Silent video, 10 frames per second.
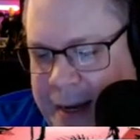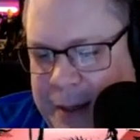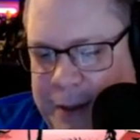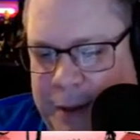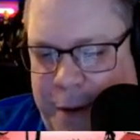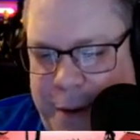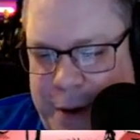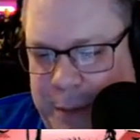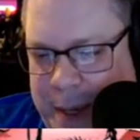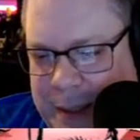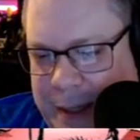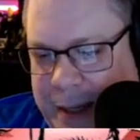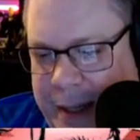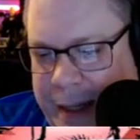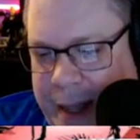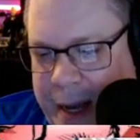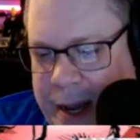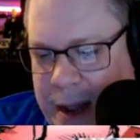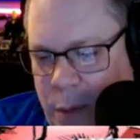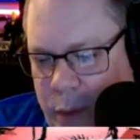because the horror is basically like,
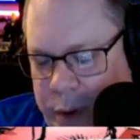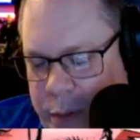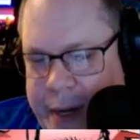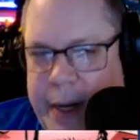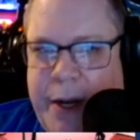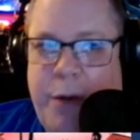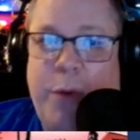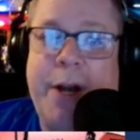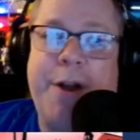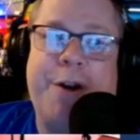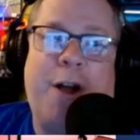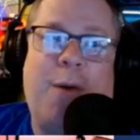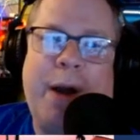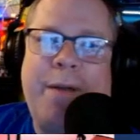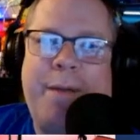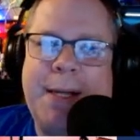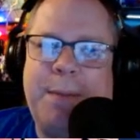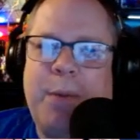yeah, we, we you know we are not one of us,